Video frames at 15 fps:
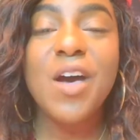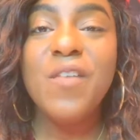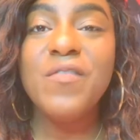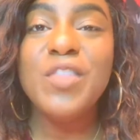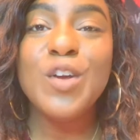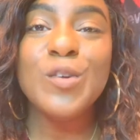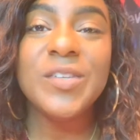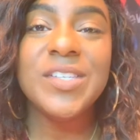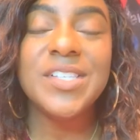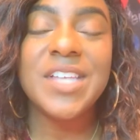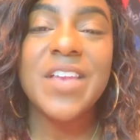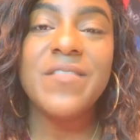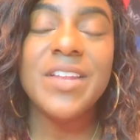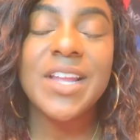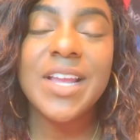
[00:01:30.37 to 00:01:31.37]
Of those
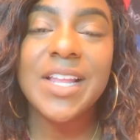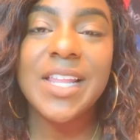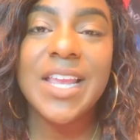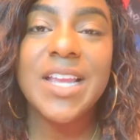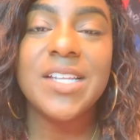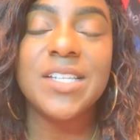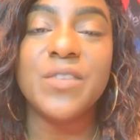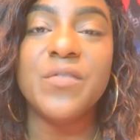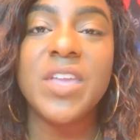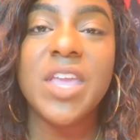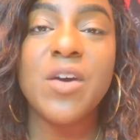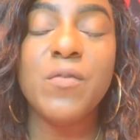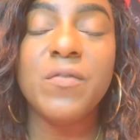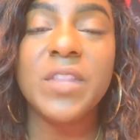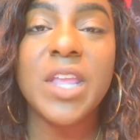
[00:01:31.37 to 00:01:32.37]
seven clans of
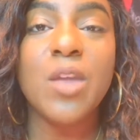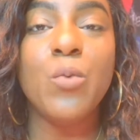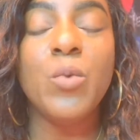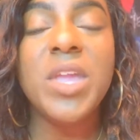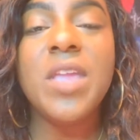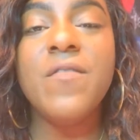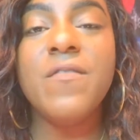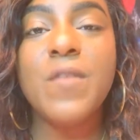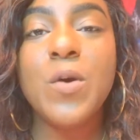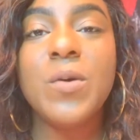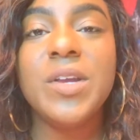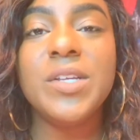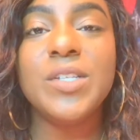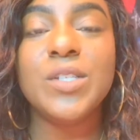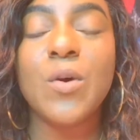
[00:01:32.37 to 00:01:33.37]
Gelfling, we
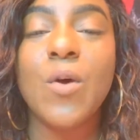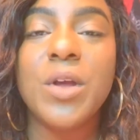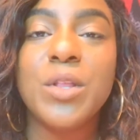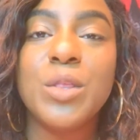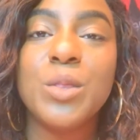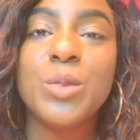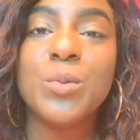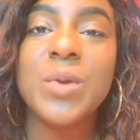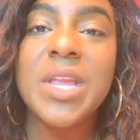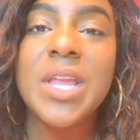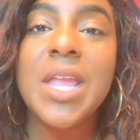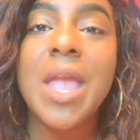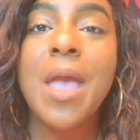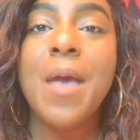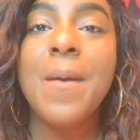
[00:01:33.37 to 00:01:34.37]
focus on
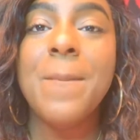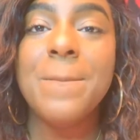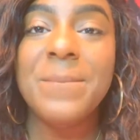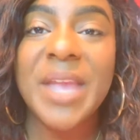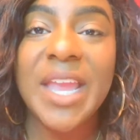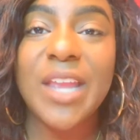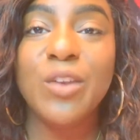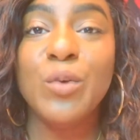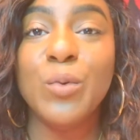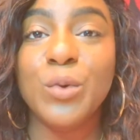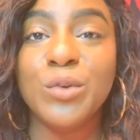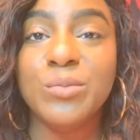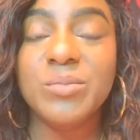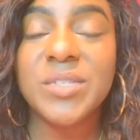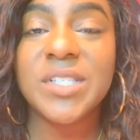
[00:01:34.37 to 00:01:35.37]
three main
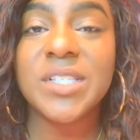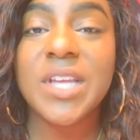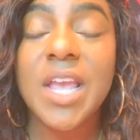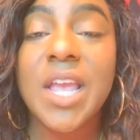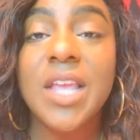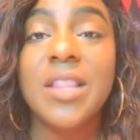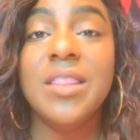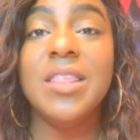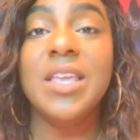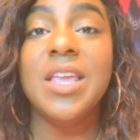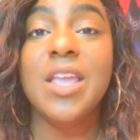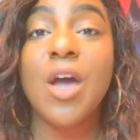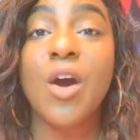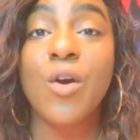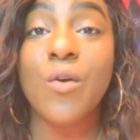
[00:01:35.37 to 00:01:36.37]
groups
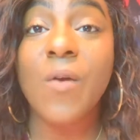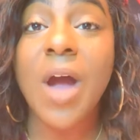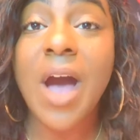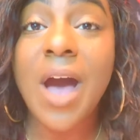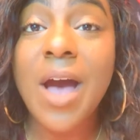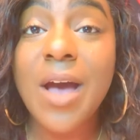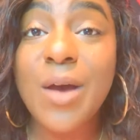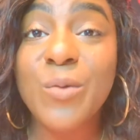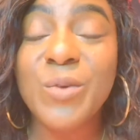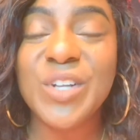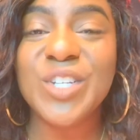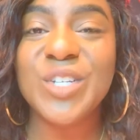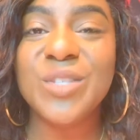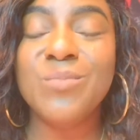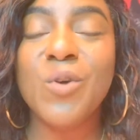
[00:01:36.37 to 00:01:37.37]
the Ha'rar,
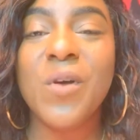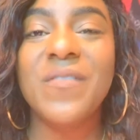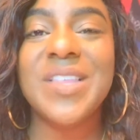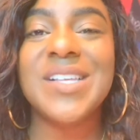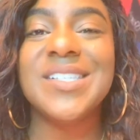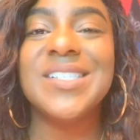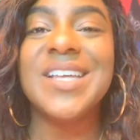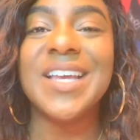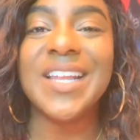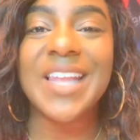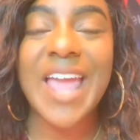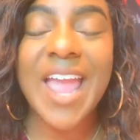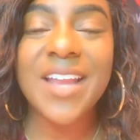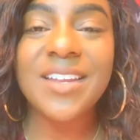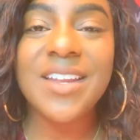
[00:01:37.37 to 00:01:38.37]
which is more of the
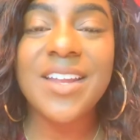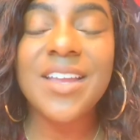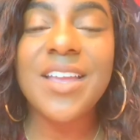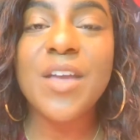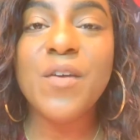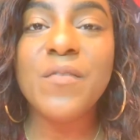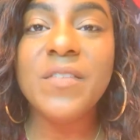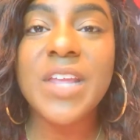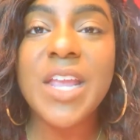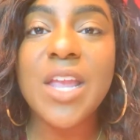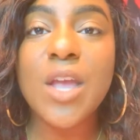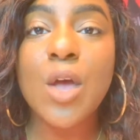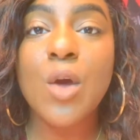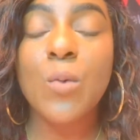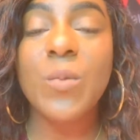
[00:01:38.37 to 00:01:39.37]
scholastic gelfling.
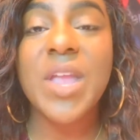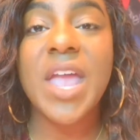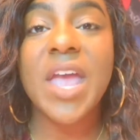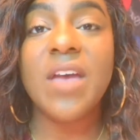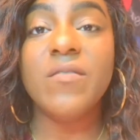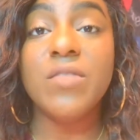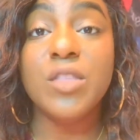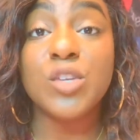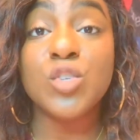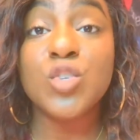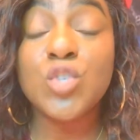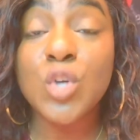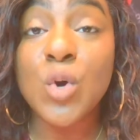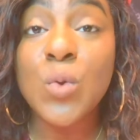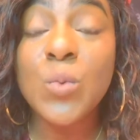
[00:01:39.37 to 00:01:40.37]
We have the
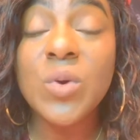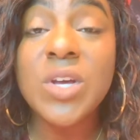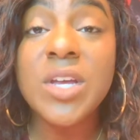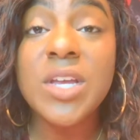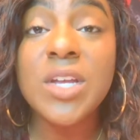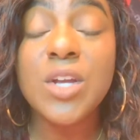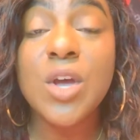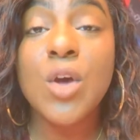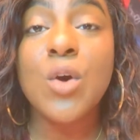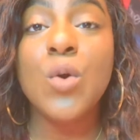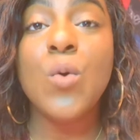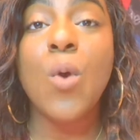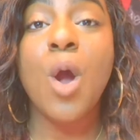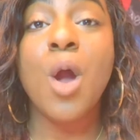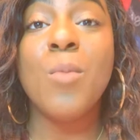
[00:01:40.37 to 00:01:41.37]
Stonewood,
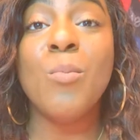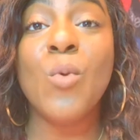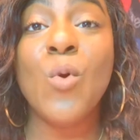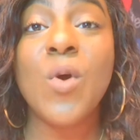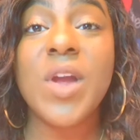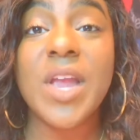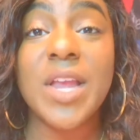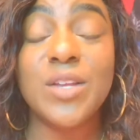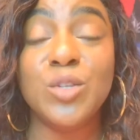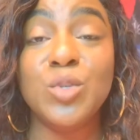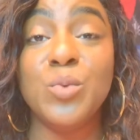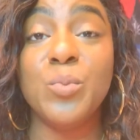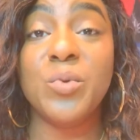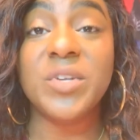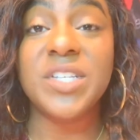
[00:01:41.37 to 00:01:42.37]
who are more
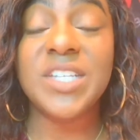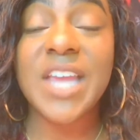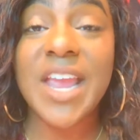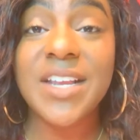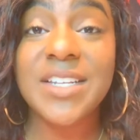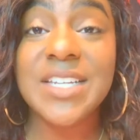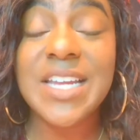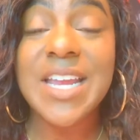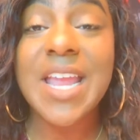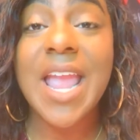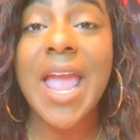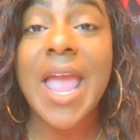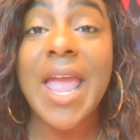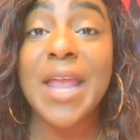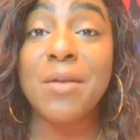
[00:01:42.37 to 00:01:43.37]
into protecting
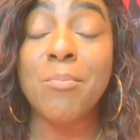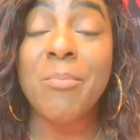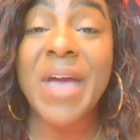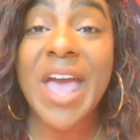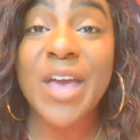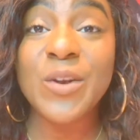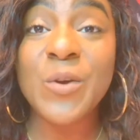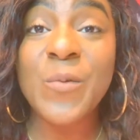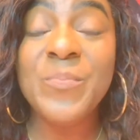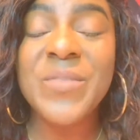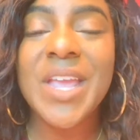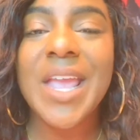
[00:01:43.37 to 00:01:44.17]
and battle.